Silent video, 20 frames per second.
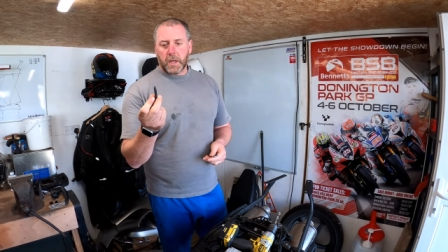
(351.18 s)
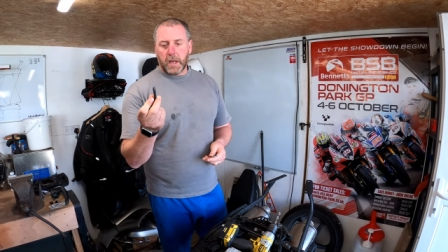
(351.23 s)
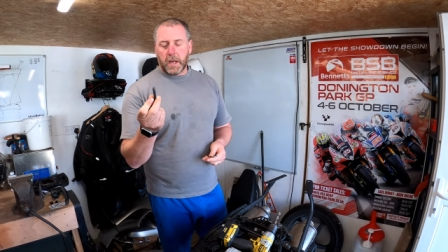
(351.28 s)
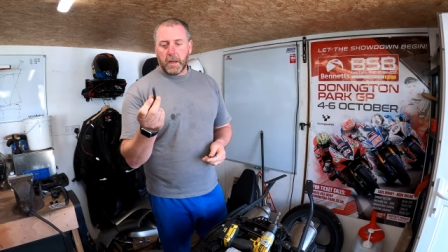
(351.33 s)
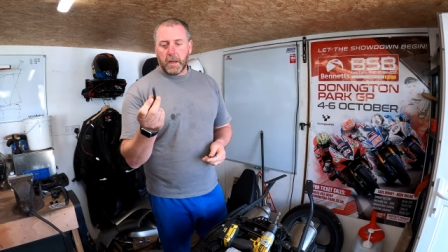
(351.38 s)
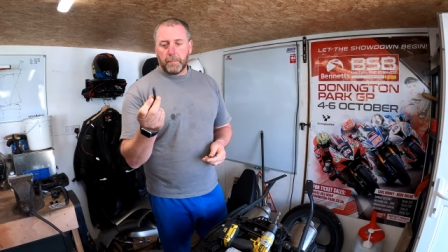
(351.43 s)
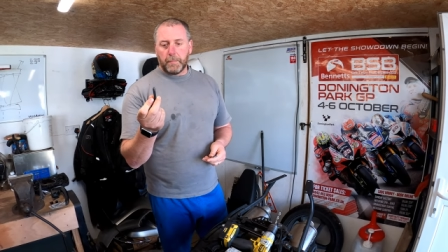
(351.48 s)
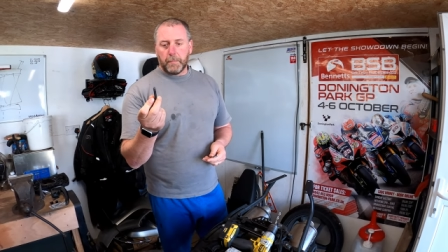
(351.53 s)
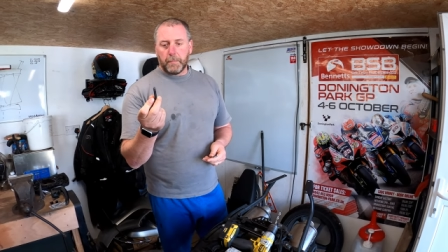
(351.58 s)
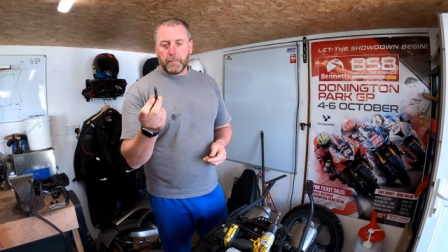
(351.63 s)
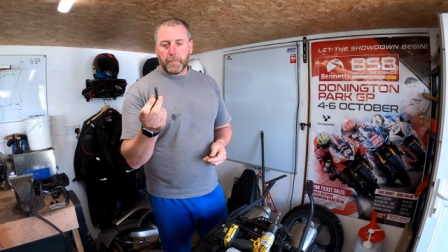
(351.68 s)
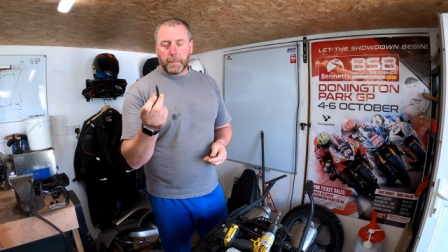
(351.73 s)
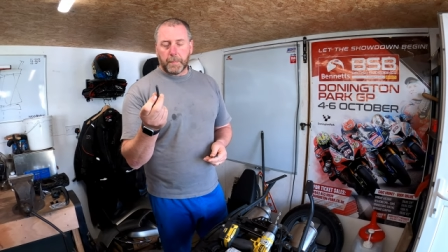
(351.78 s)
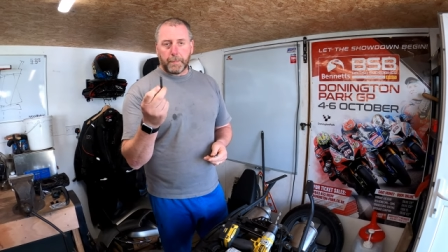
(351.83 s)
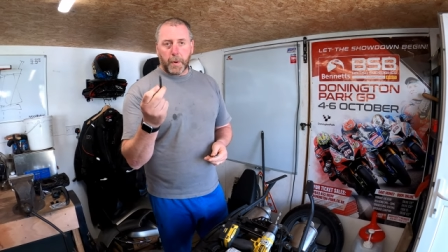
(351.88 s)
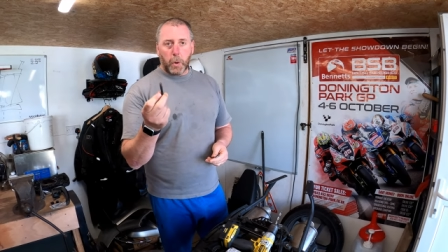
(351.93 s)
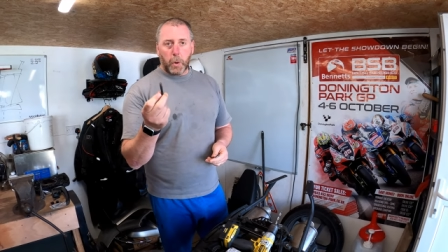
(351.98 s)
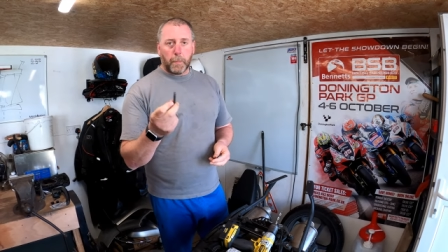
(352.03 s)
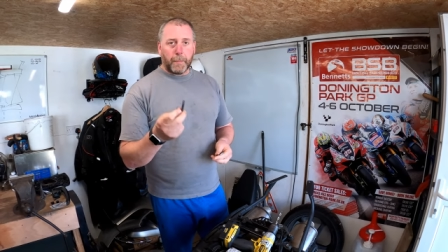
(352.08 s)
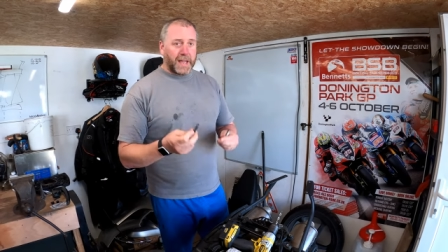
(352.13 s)
um, the
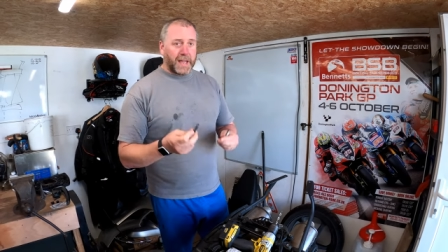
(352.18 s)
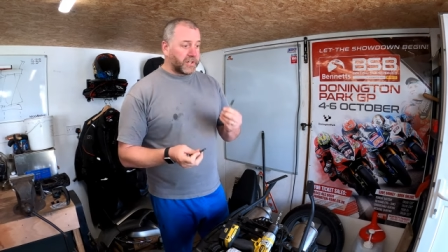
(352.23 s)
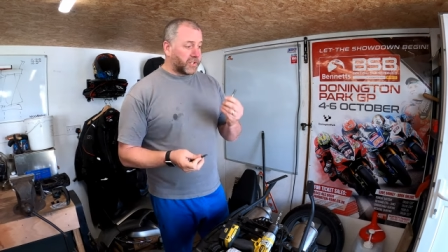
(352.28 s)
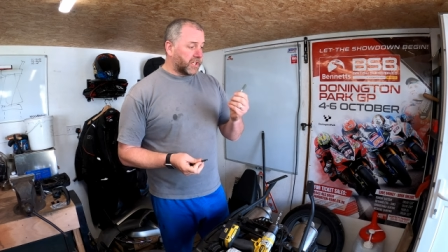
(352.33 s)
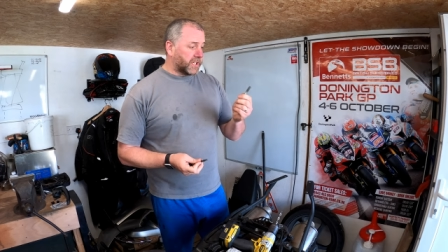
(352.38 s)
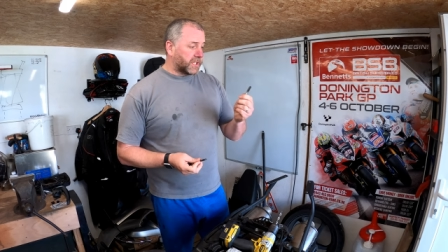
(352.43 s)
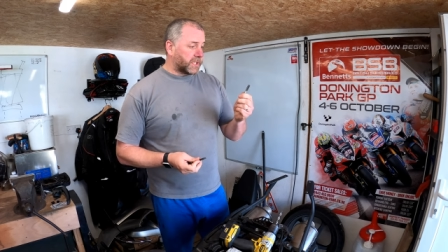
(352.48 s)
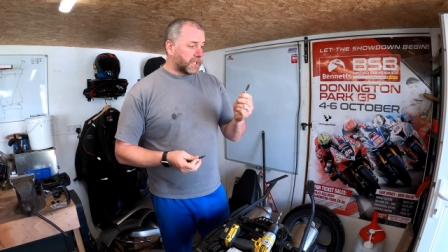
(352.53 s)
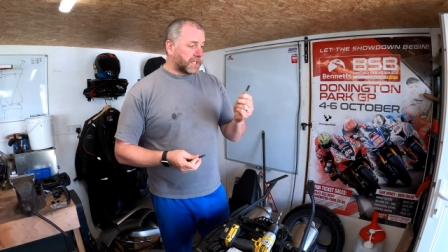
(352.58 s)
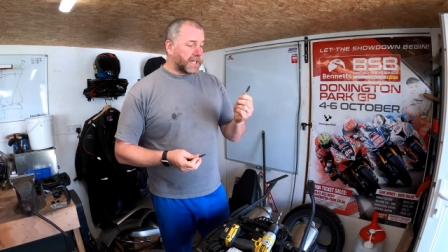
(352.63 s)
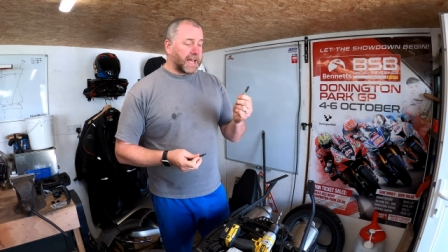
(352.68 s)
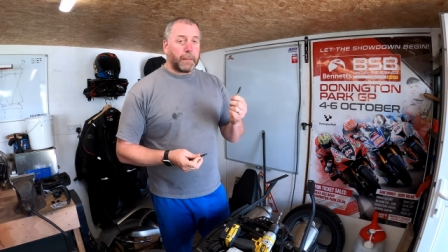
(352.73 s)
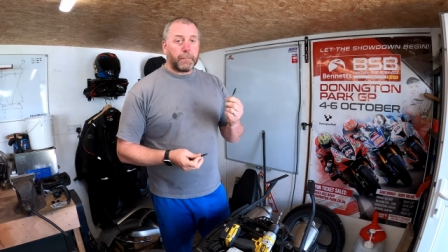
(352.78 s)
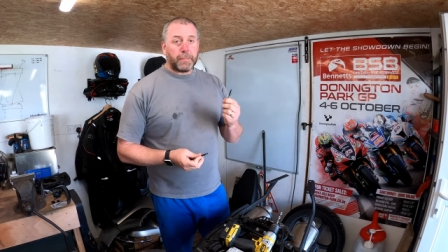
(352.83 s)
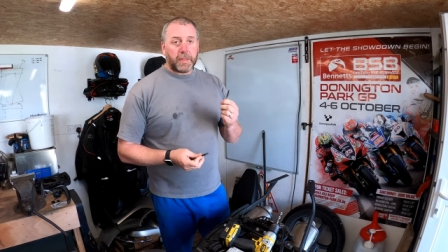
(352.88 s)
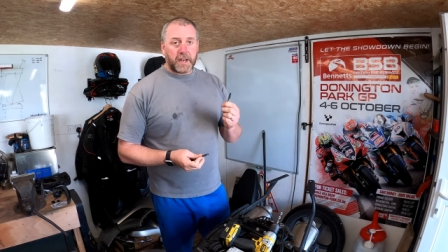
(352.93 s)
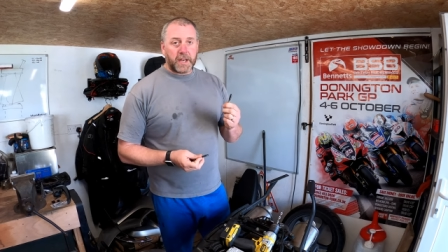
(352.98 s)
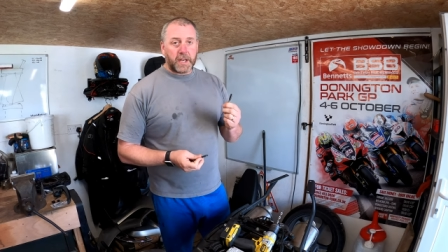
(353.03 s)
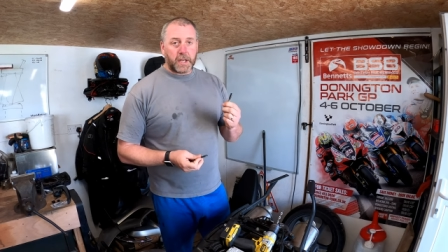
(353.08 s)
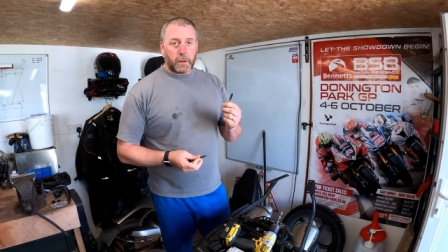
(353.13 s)
bolt matches the
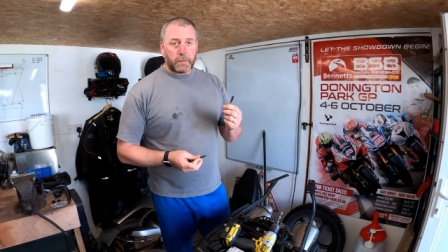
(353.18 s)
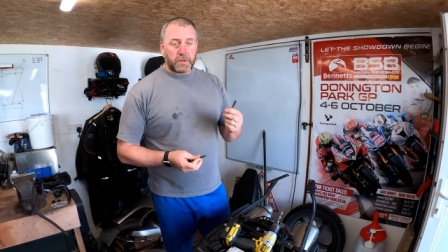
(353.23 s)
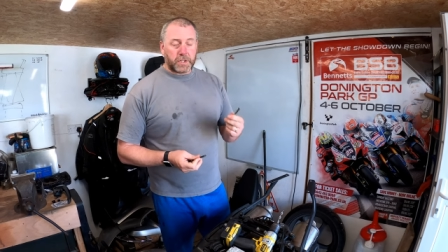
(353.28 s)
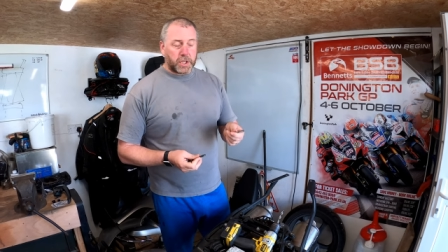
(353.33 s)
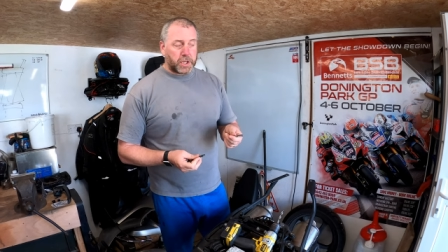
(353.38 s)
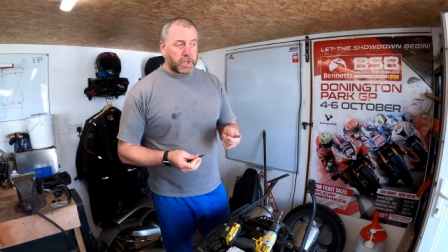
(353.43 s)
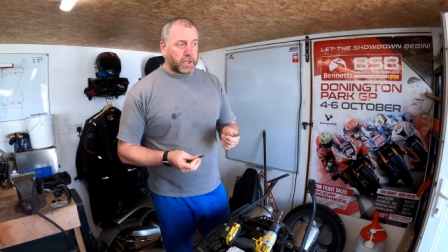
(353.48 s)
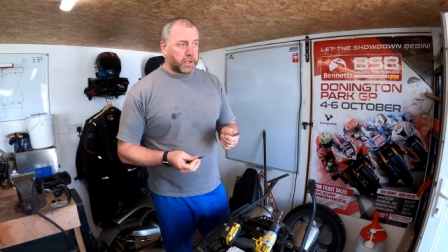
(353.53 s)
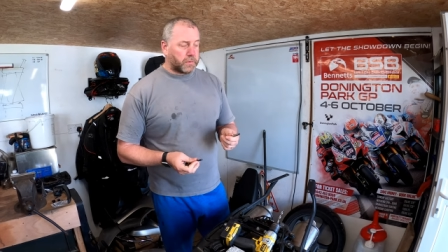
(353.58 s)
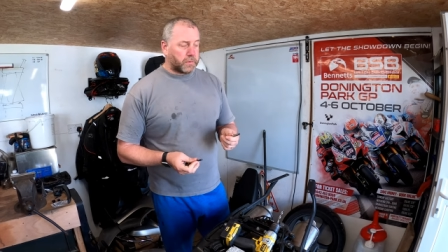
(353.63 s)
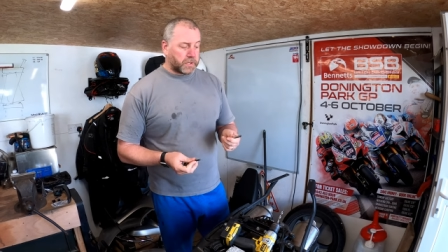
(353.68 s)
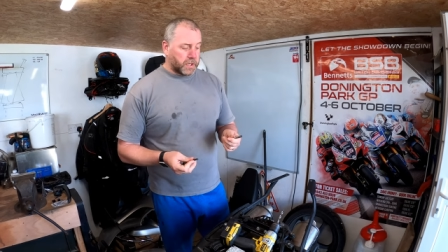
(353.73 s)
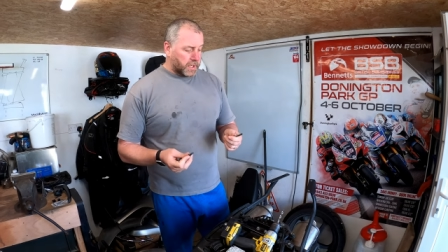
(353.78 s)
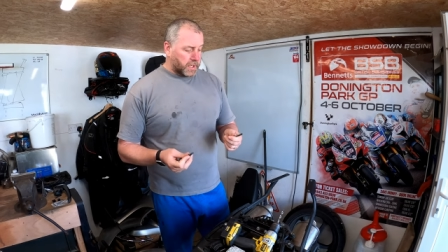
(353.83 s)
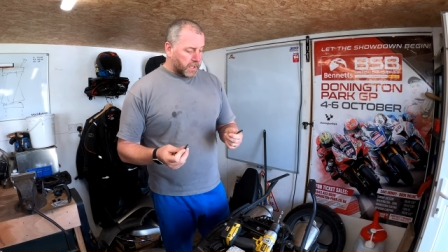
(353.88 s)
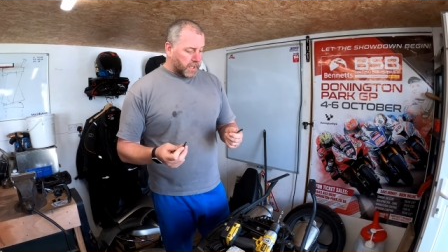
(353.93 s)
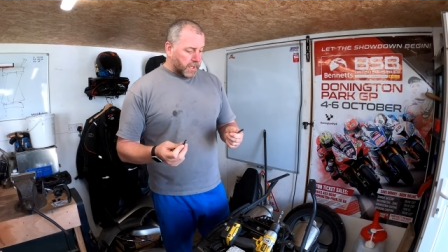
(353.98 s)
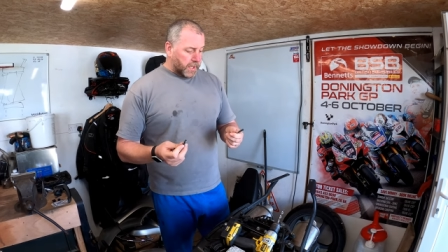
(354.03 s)
tap that you're going to use.